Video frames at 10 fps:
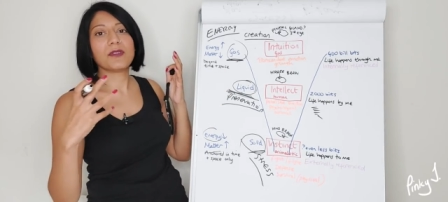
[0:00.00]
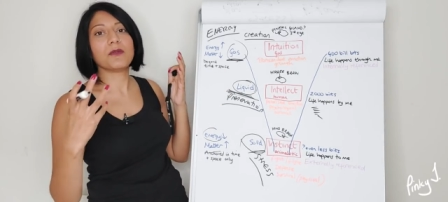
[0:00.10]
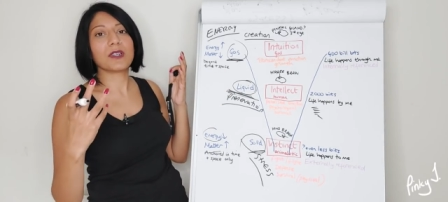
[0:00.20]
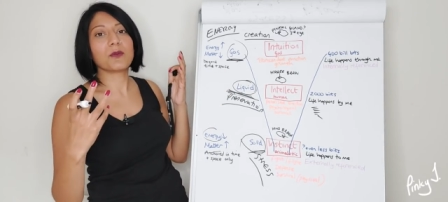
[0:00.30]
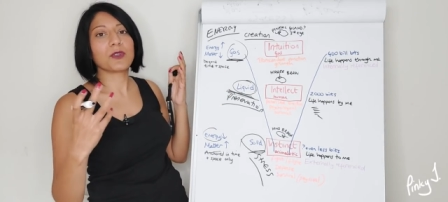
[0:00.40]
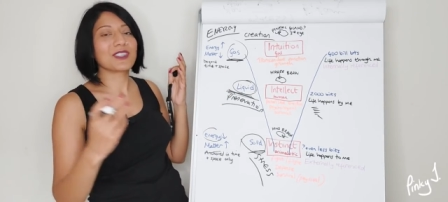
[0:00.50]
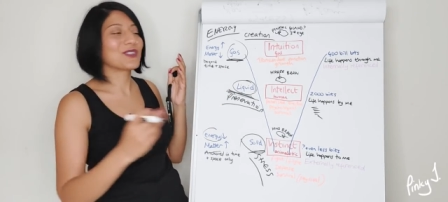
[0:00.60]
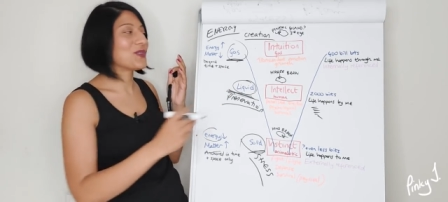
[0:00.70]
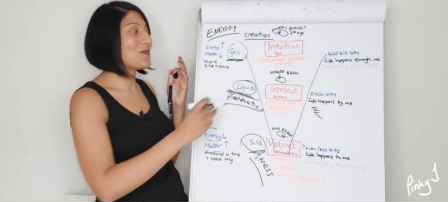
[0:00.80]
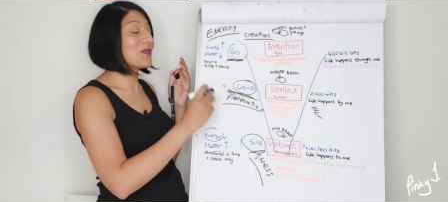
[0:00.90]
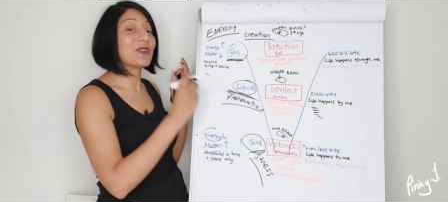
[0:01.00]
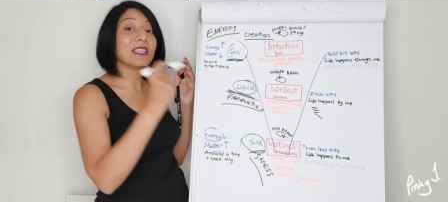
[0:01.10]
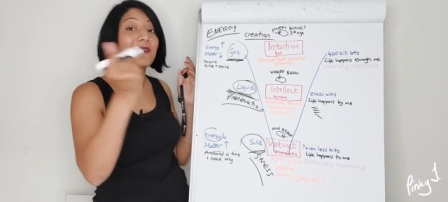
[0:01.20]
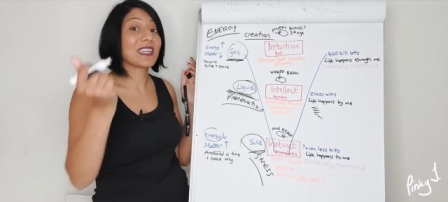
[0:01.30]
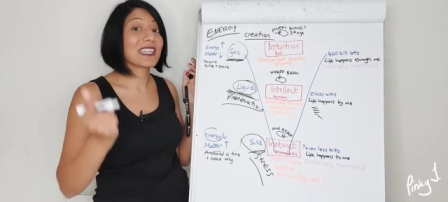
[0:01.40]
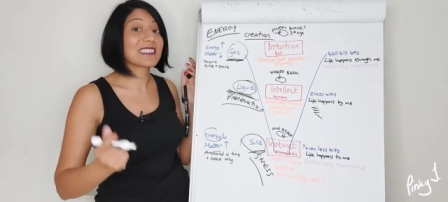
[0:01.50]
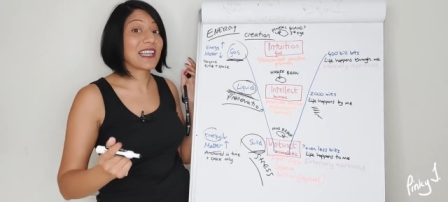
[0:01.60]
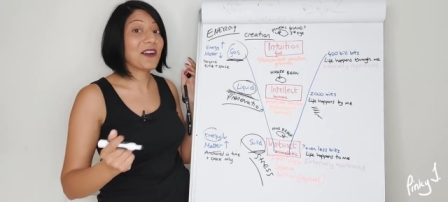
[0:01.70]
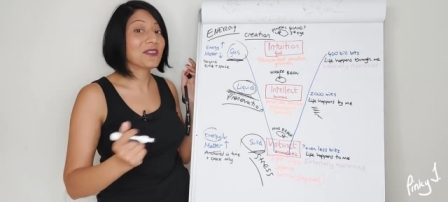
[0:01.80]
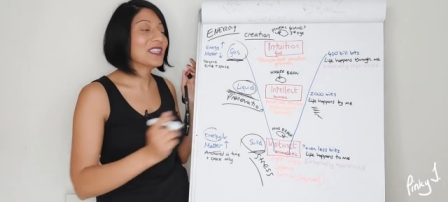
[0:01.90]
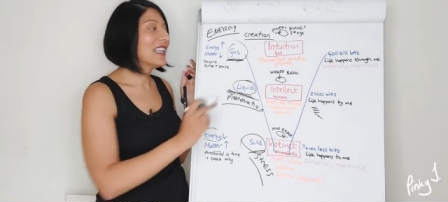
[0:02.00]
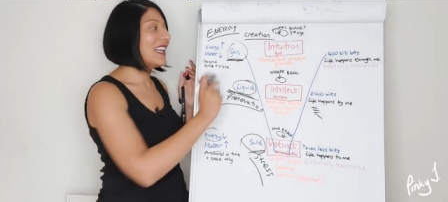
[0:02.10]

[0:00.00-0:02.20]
if you really wanted to, but really if it gets out,